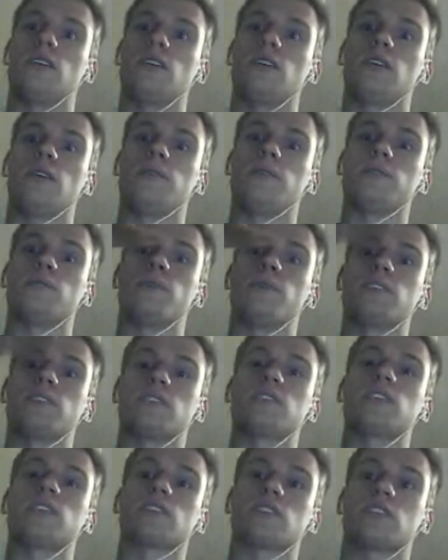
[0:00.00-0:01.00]
It
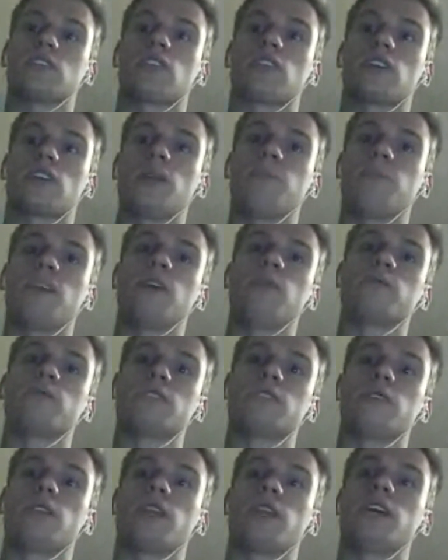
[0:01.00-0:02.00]
went to 6:30, but he
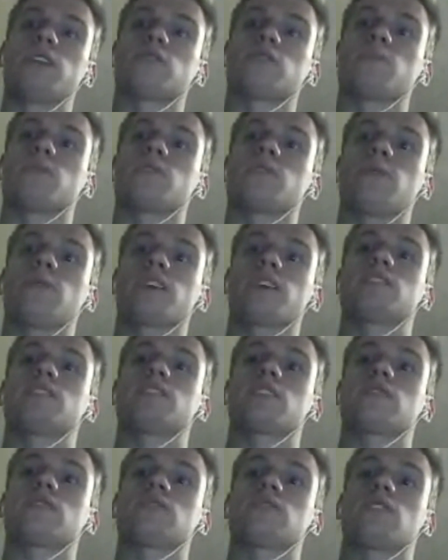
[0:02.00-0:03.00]
was a little late, so I went to like
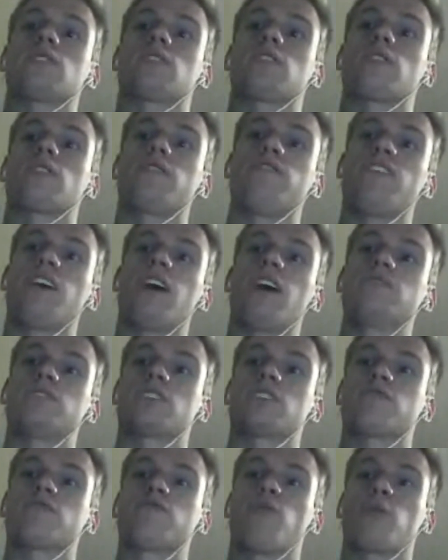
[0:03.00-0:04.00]
6:35,
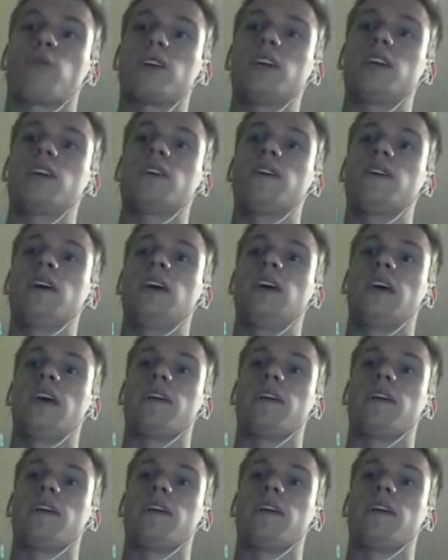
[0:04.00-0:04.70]
6:40.